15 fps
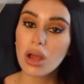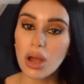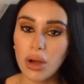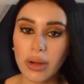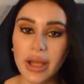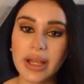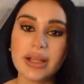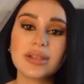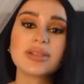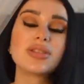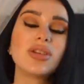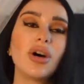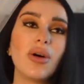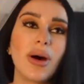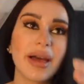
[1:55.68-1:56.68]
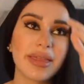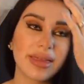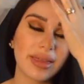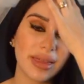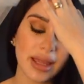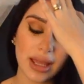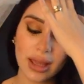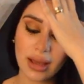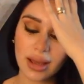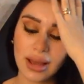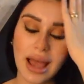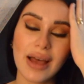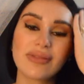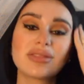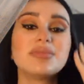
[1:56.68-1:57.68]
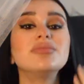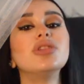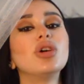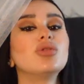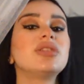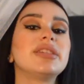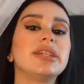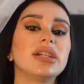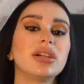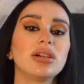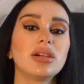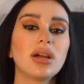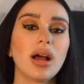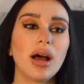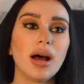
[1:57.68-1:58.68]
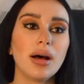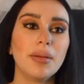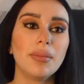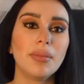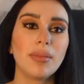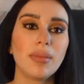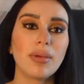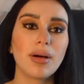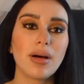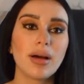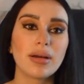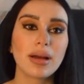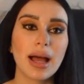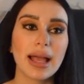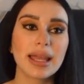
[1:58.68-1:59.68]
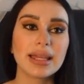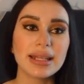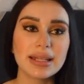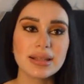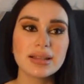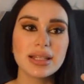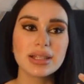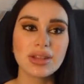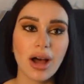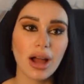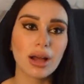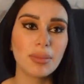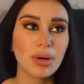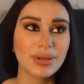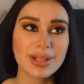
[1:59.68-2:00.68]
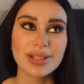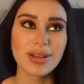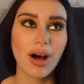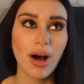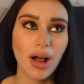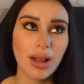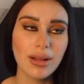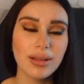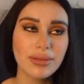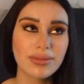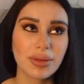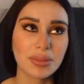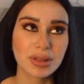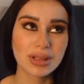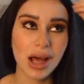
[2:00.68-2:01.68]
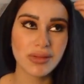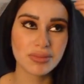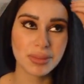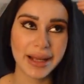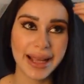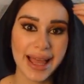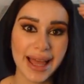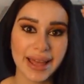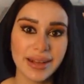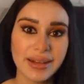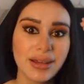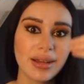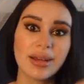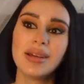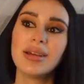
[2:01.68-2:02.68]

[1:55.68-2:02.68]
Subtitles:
Okay, so I think I have some notes here. I can easily talk about this all from the top of my head